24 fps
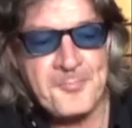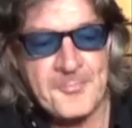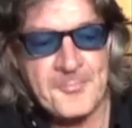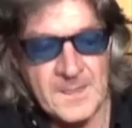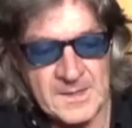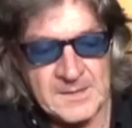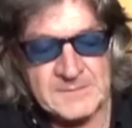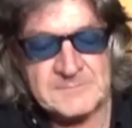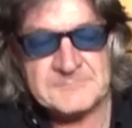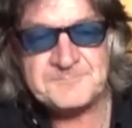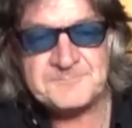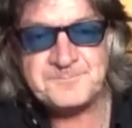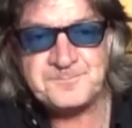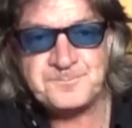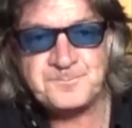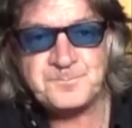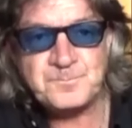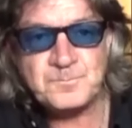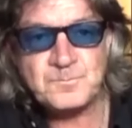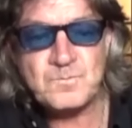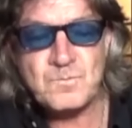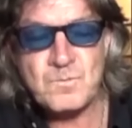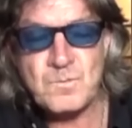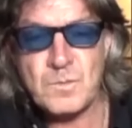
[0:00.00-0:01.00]
um,
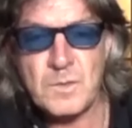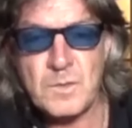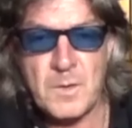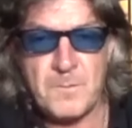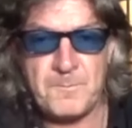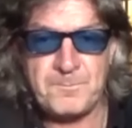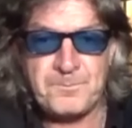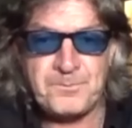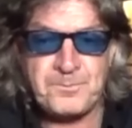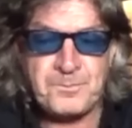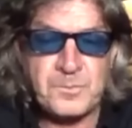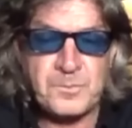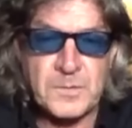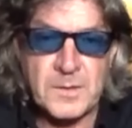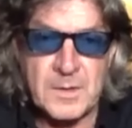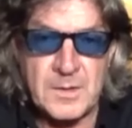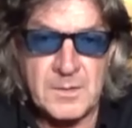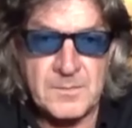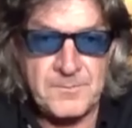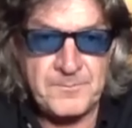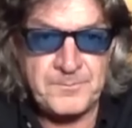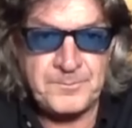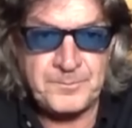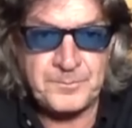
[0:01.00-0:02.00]
if he
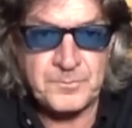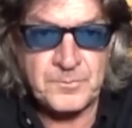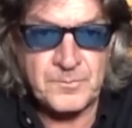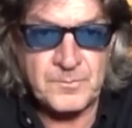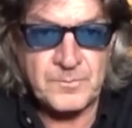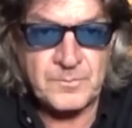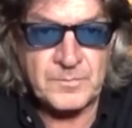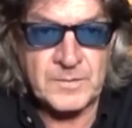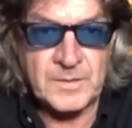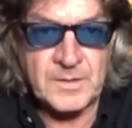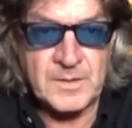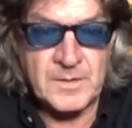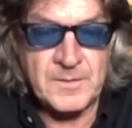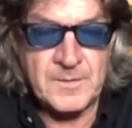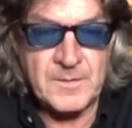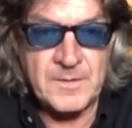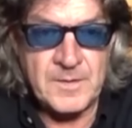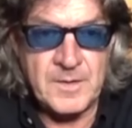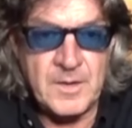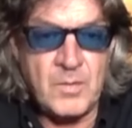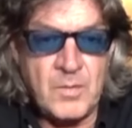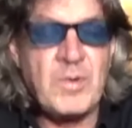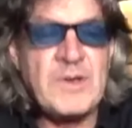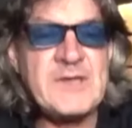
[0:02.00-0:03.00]
beats Anthony Joshua.
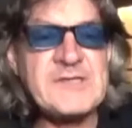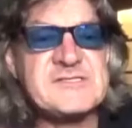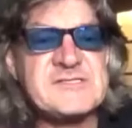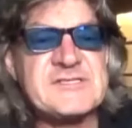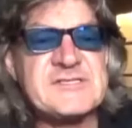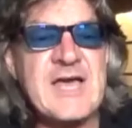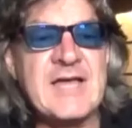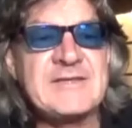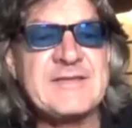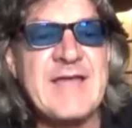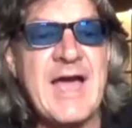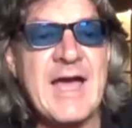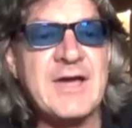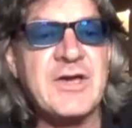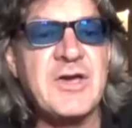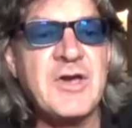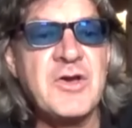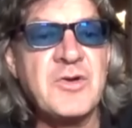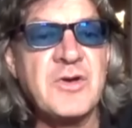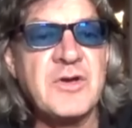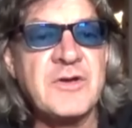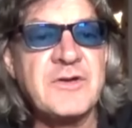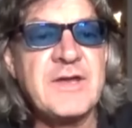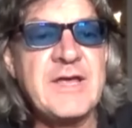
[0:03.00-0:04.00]
Then I well, he said that
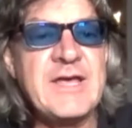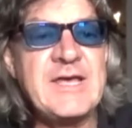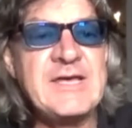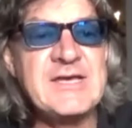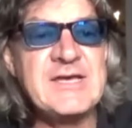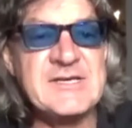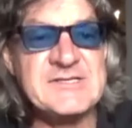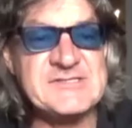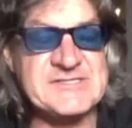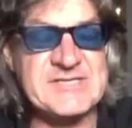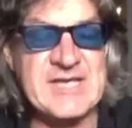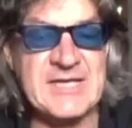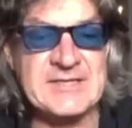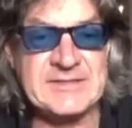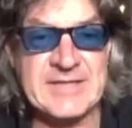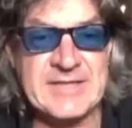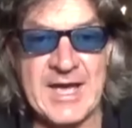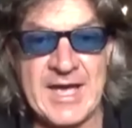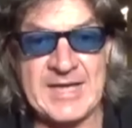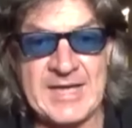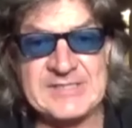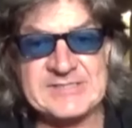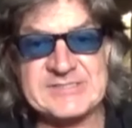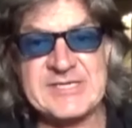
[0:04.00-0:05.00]
Kugan. He has said
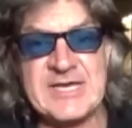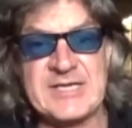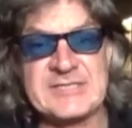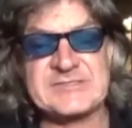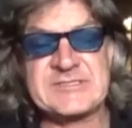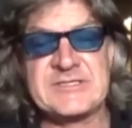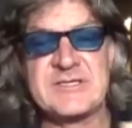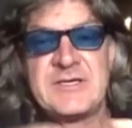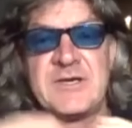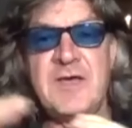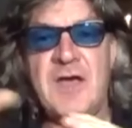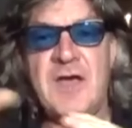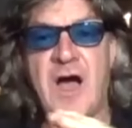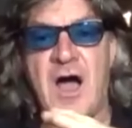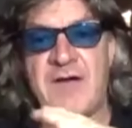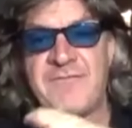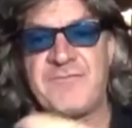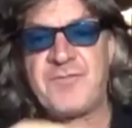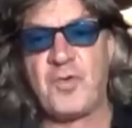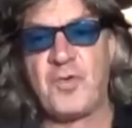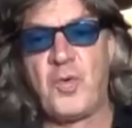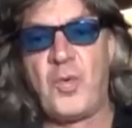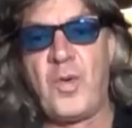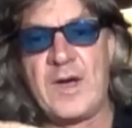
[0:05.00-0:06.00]
that. He said,
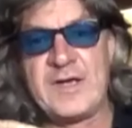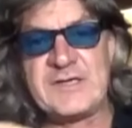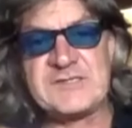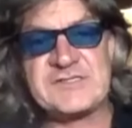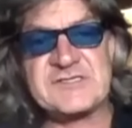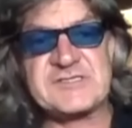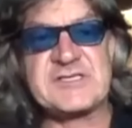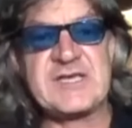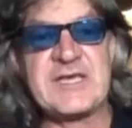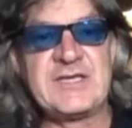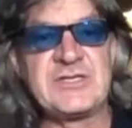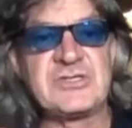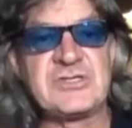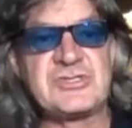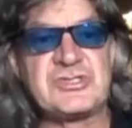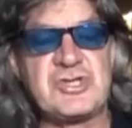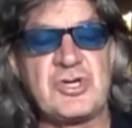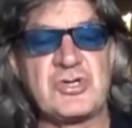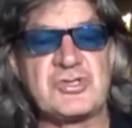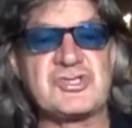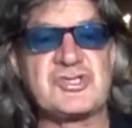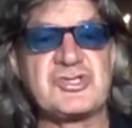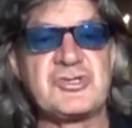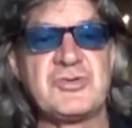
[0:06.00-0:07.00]
"I've always seen
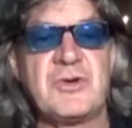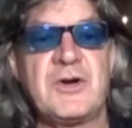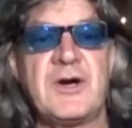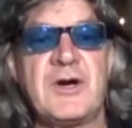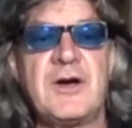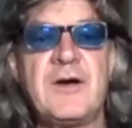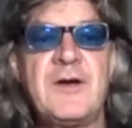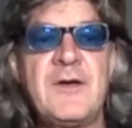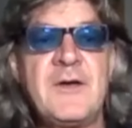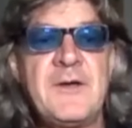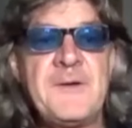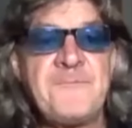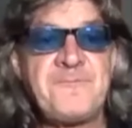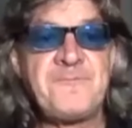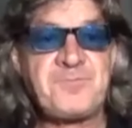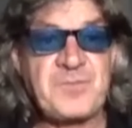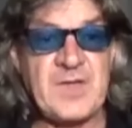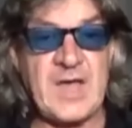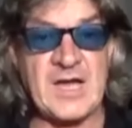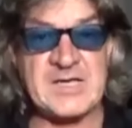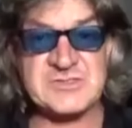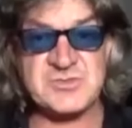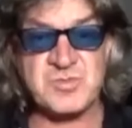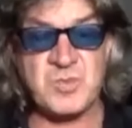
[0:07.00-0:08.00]
Joshua
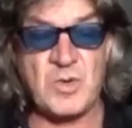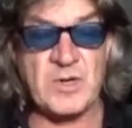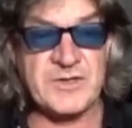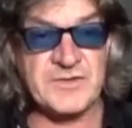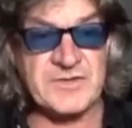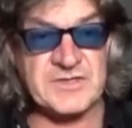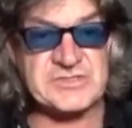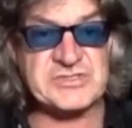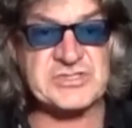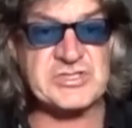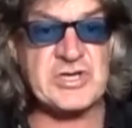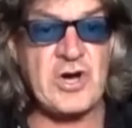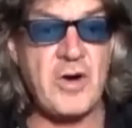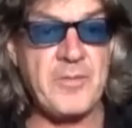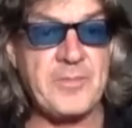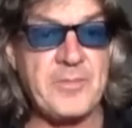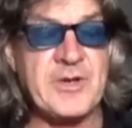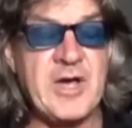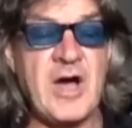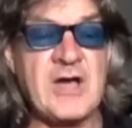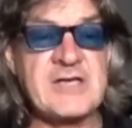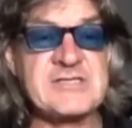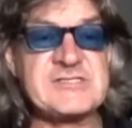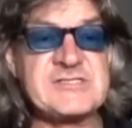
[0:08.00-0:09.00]
as one of the top
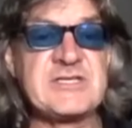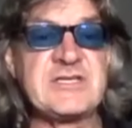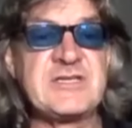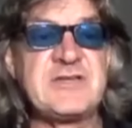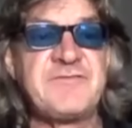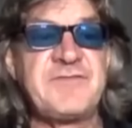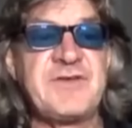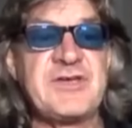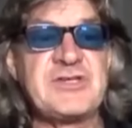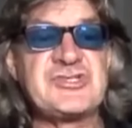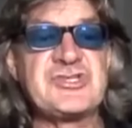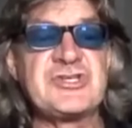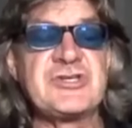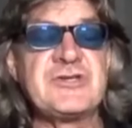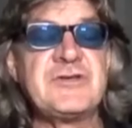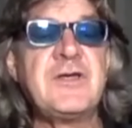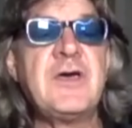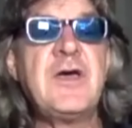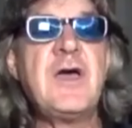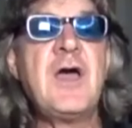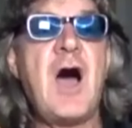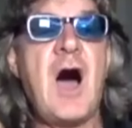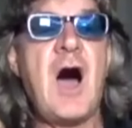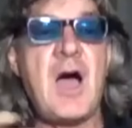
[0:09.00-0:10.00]
guys in the division.
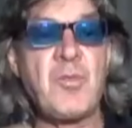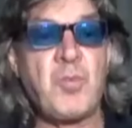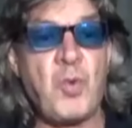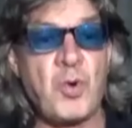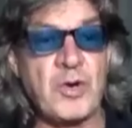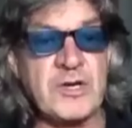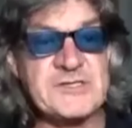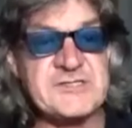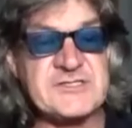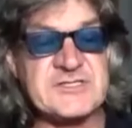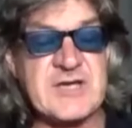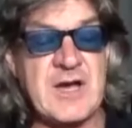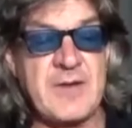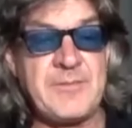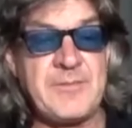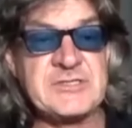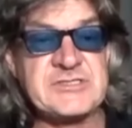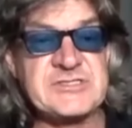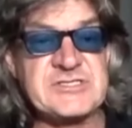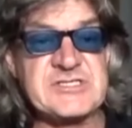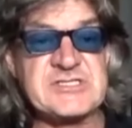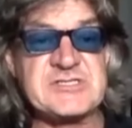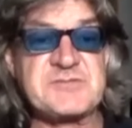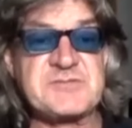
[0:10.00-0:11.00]
I wanted to come
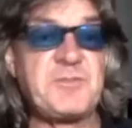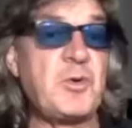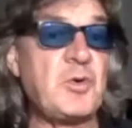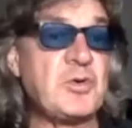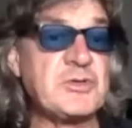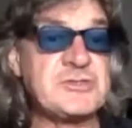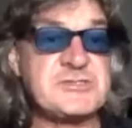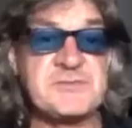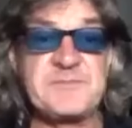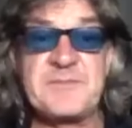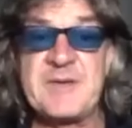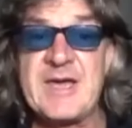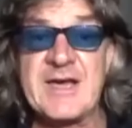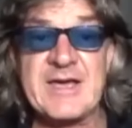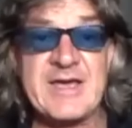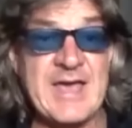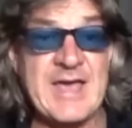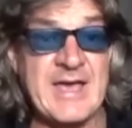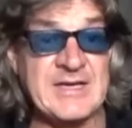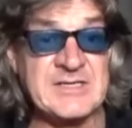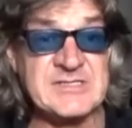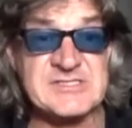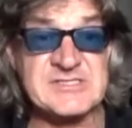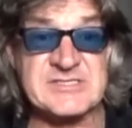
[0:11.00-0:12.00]
into the sport to be a
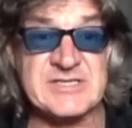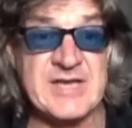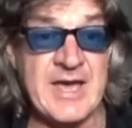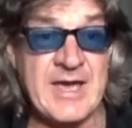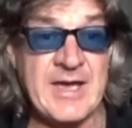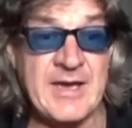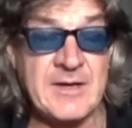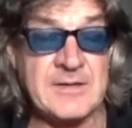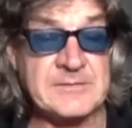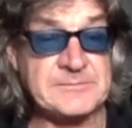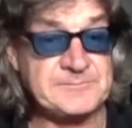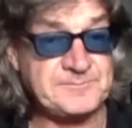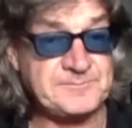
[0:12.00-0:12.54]
kingslayer,